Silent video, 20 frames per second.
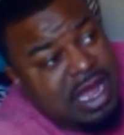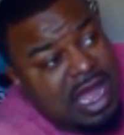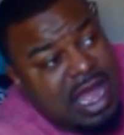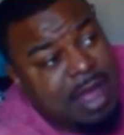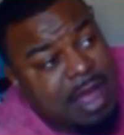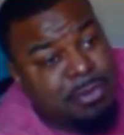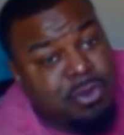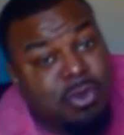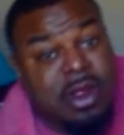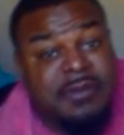
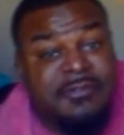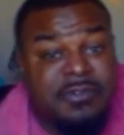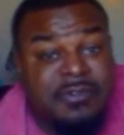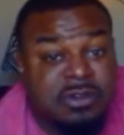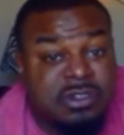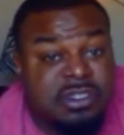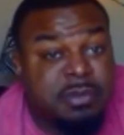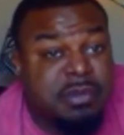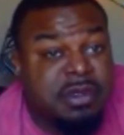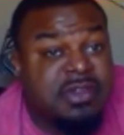i'm grateful
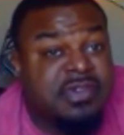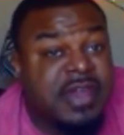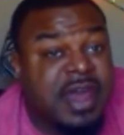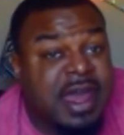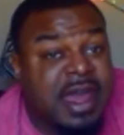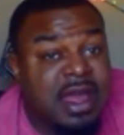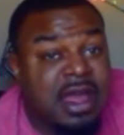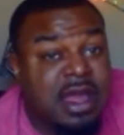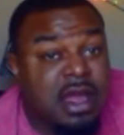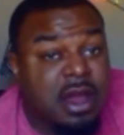to be
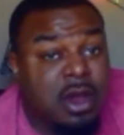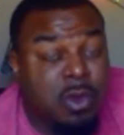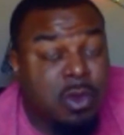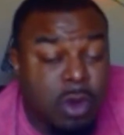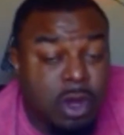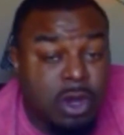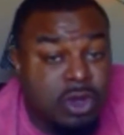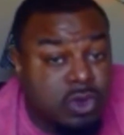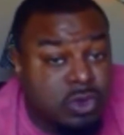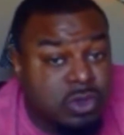that
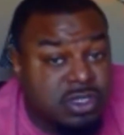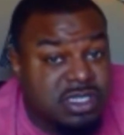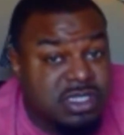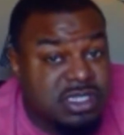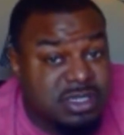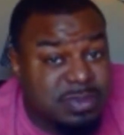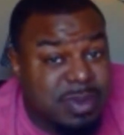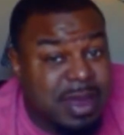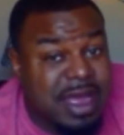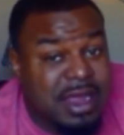one who is
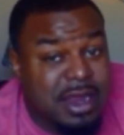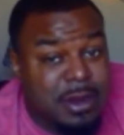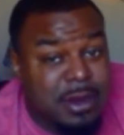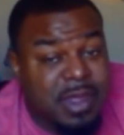inspired